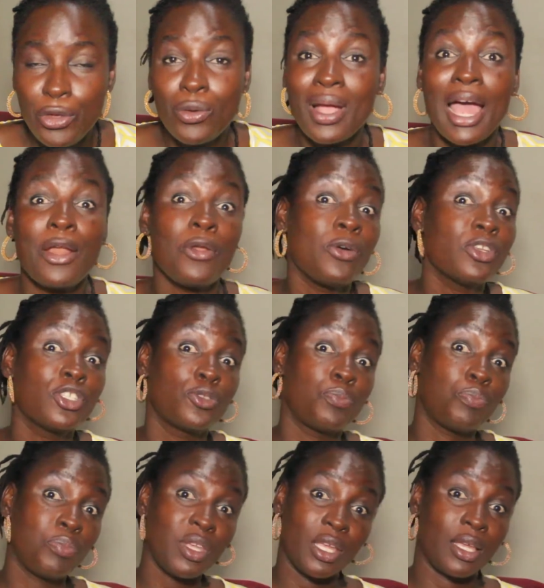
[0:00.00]
you cannot
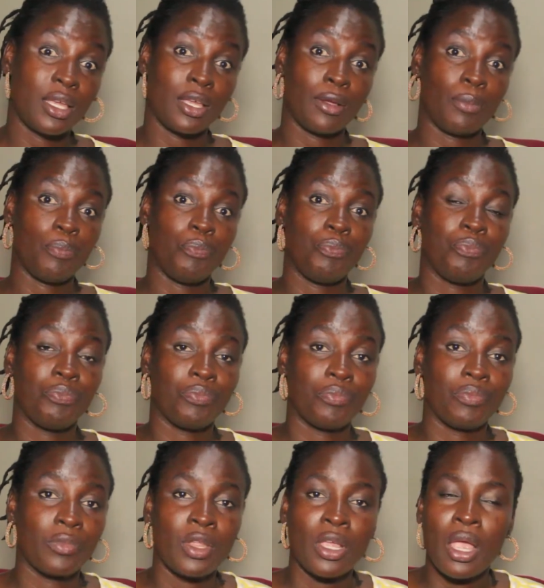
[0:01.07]
speak.
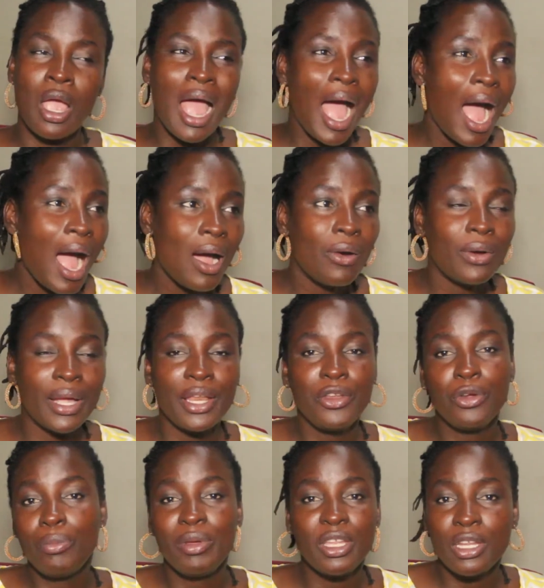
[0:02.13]
How can
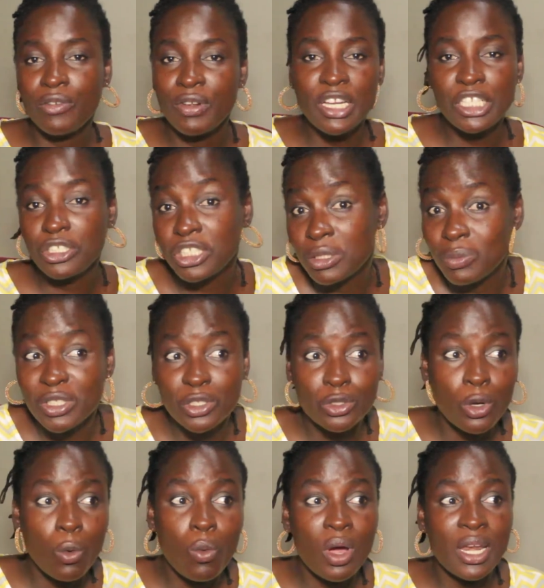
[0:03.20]
you be in a relationship with
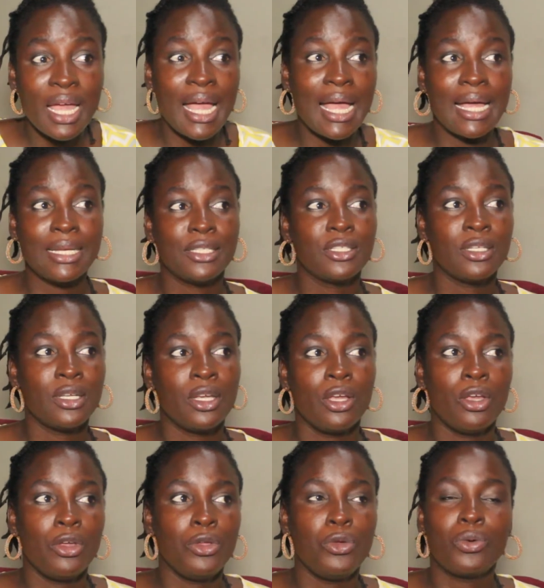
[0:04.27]
someone and
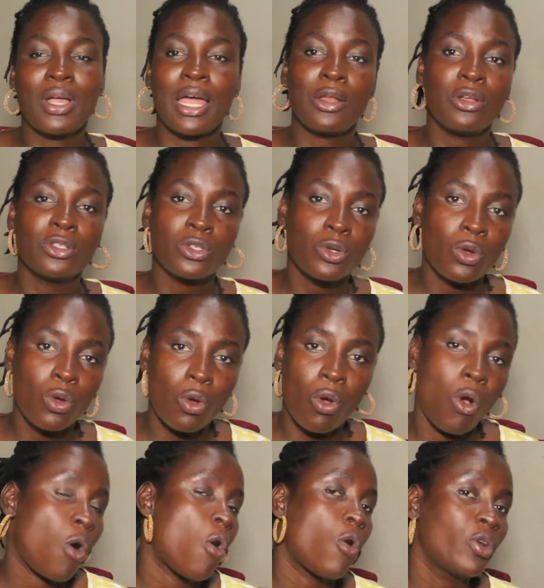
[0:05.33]
you cannot
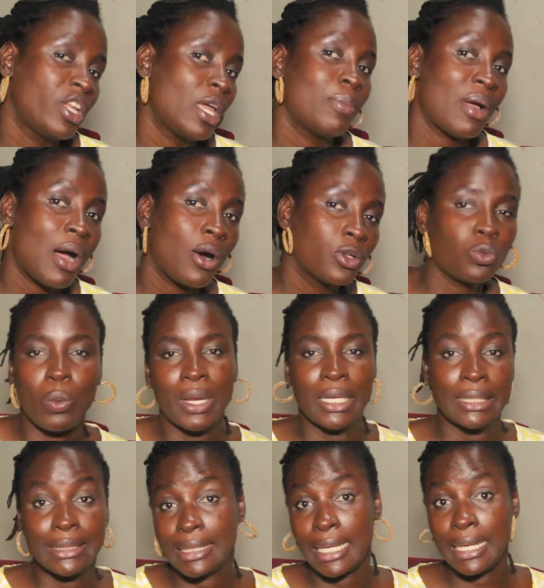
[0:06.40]
call them out when
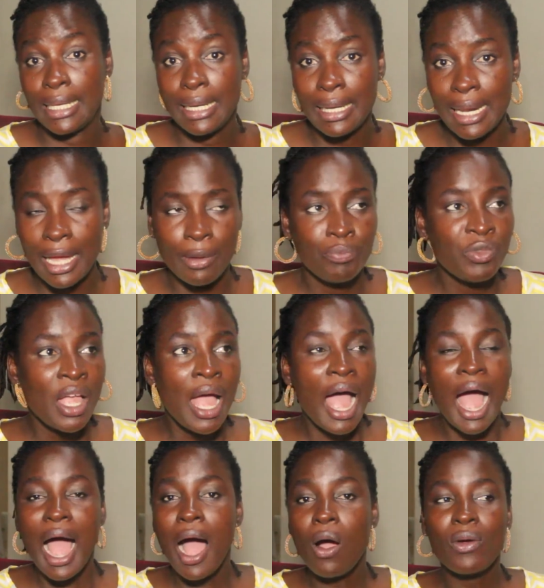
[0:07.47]
they tell a lie?
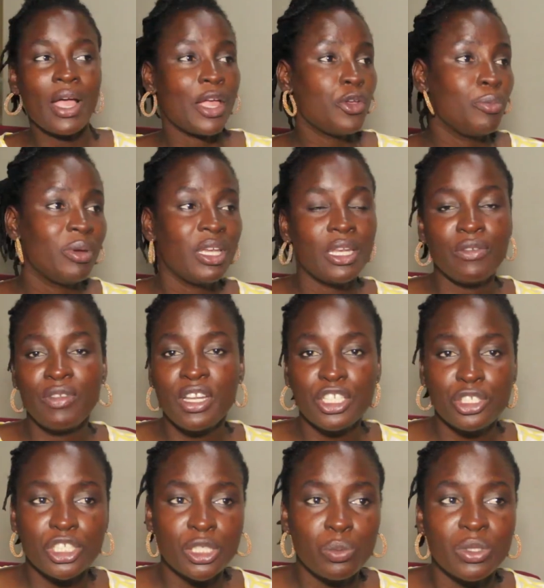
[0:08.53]
How can you be in a
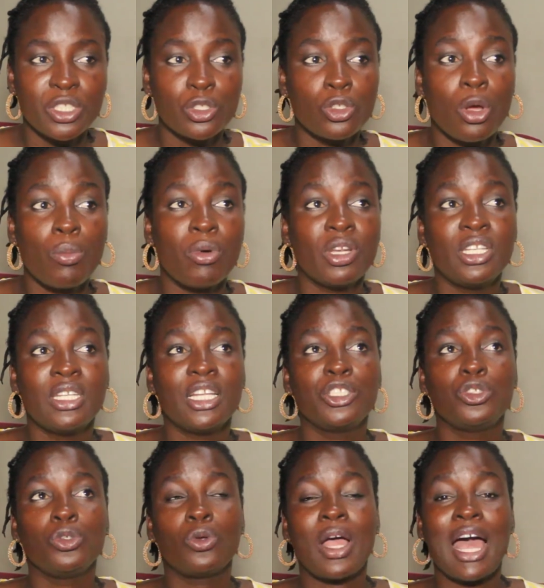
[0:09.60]
relationship with somebody
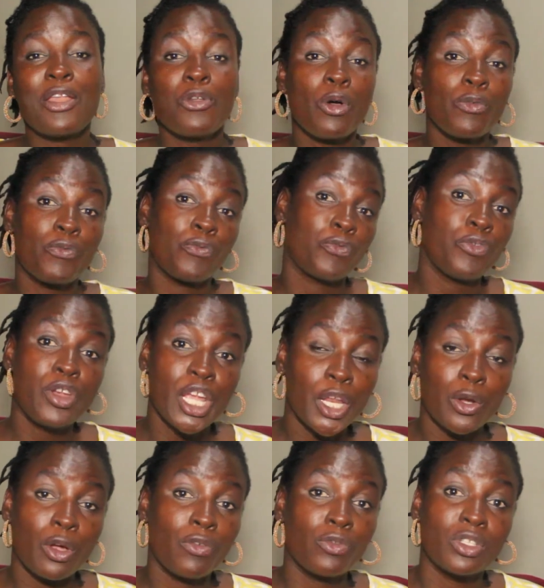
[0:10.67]
that you are not free
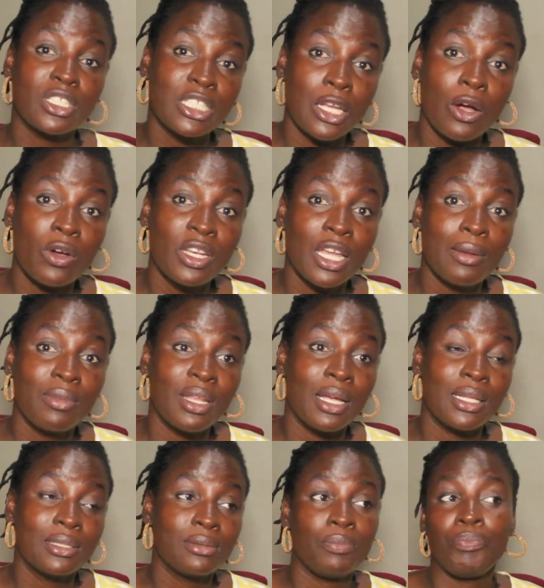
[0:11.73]
enough to tell them
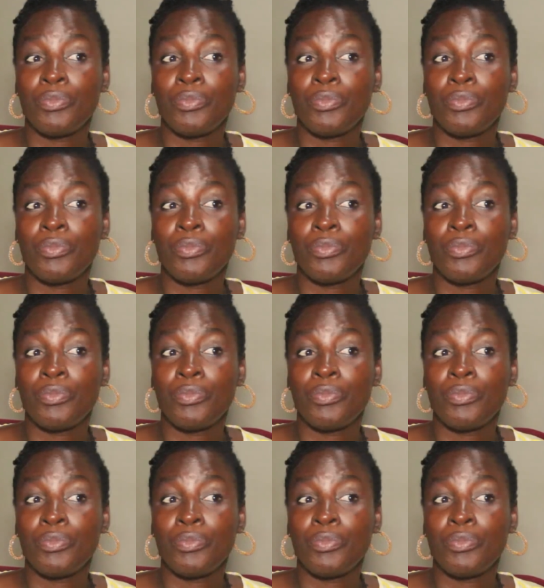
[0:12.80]
that